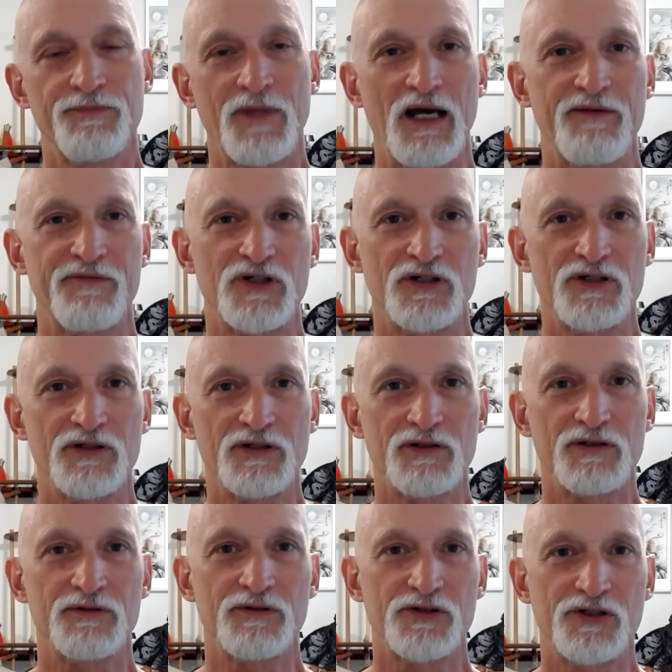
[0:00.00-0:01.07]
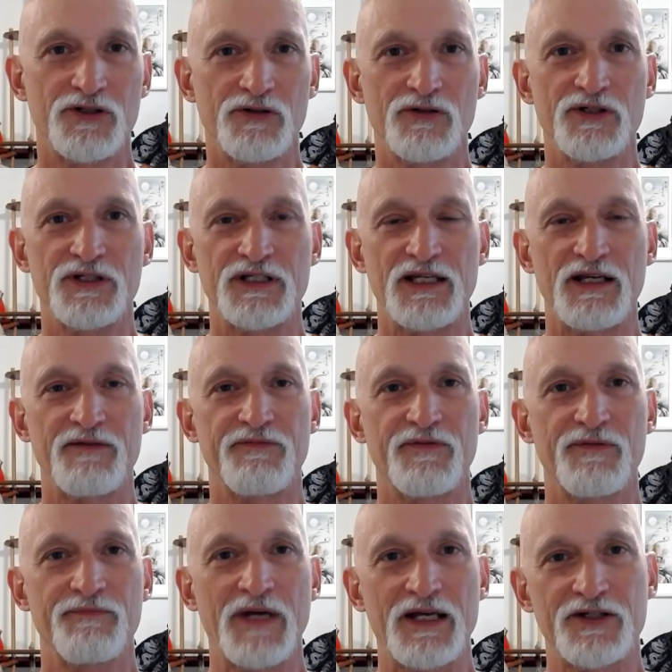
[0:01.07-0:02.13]
after students have
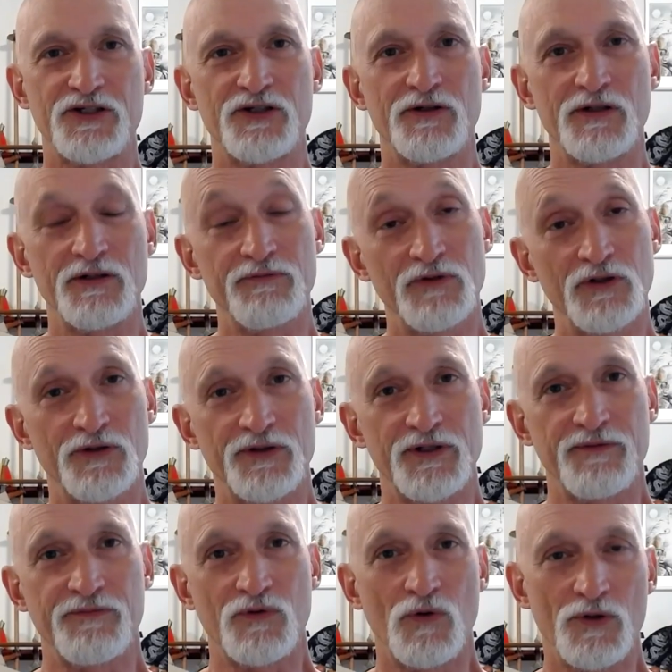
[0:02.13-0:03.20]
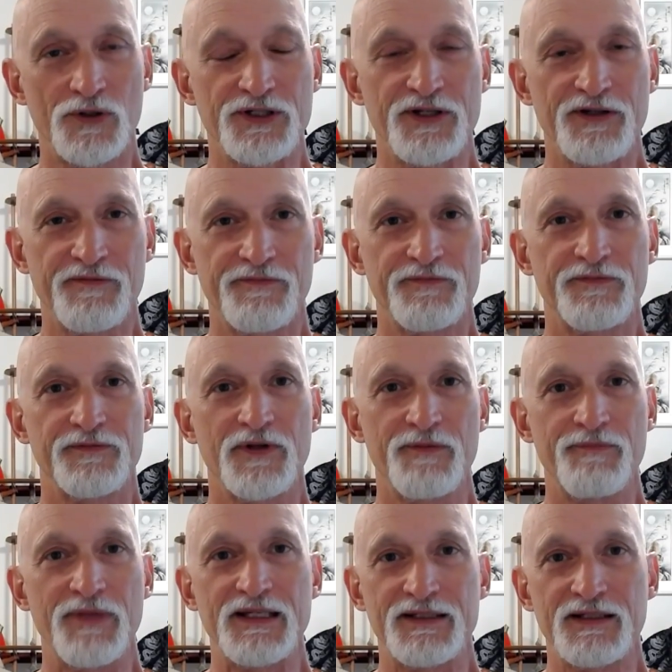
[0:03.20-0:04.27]
mastered and learned, of course, the
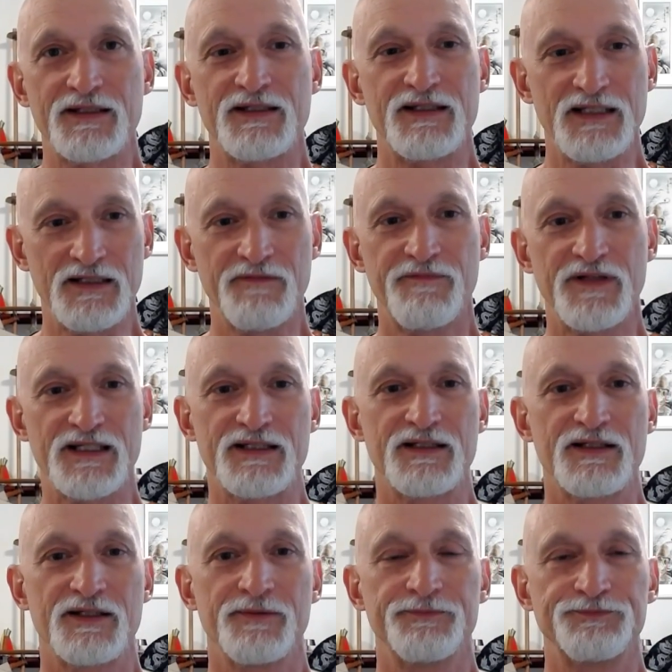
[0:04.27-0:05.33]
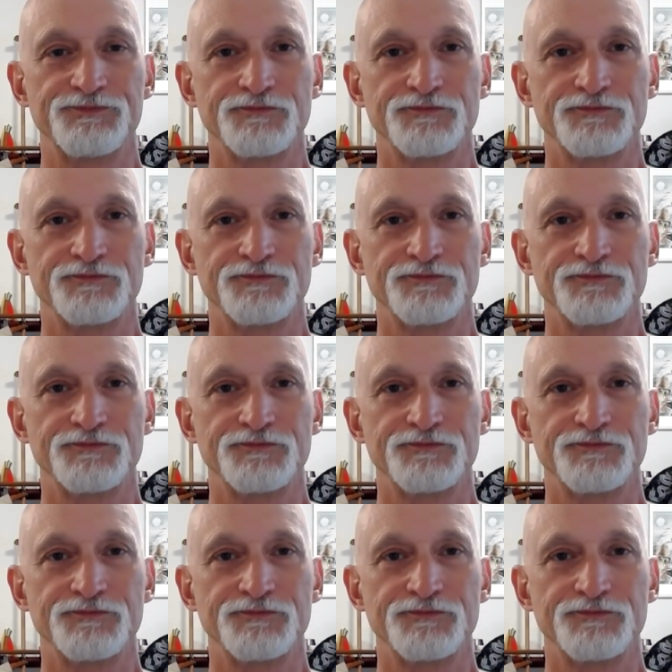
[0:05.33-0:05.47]
basic seed fists.